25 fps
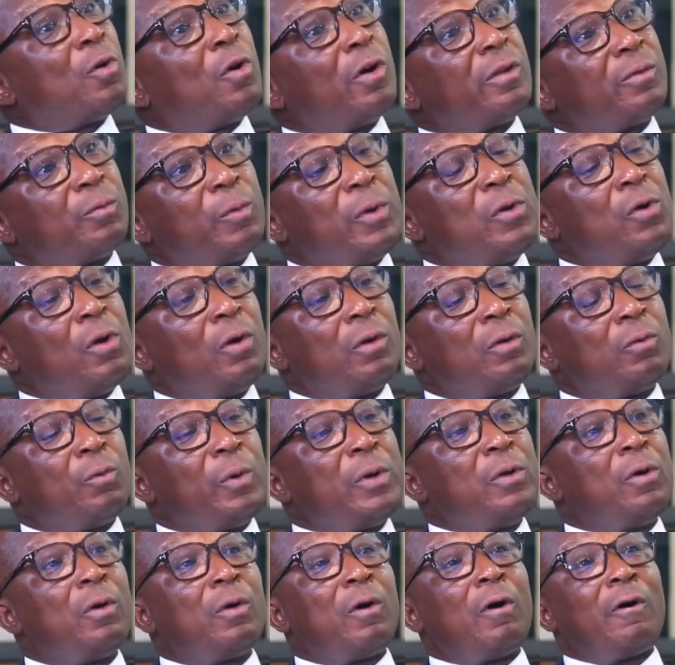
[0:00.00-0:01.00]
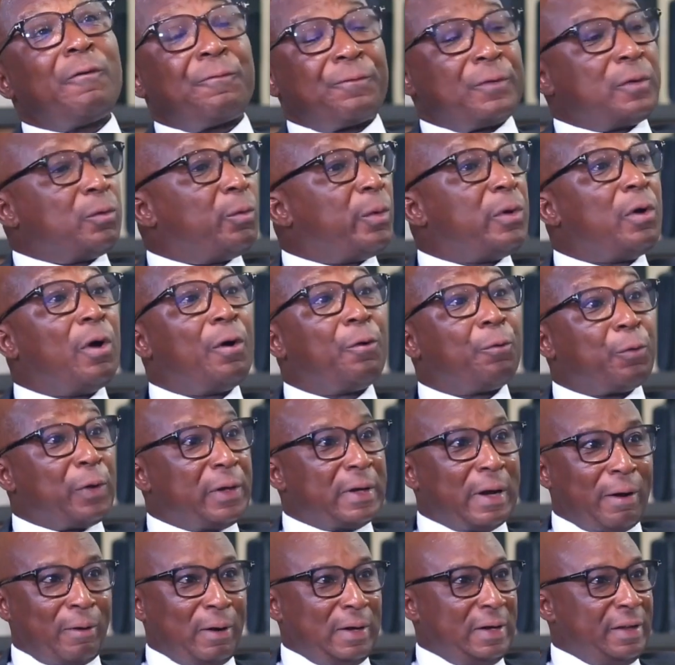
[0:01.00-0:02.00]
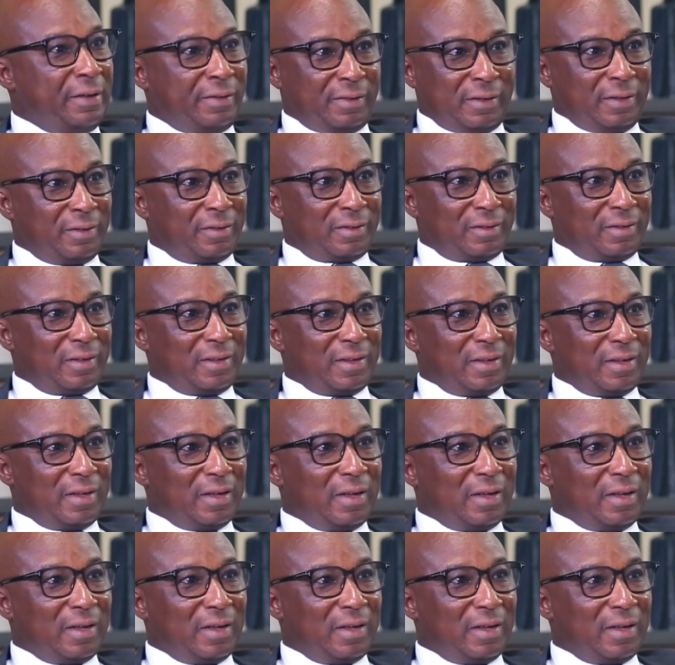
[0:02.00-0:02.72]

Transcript: because we don't often read our leases.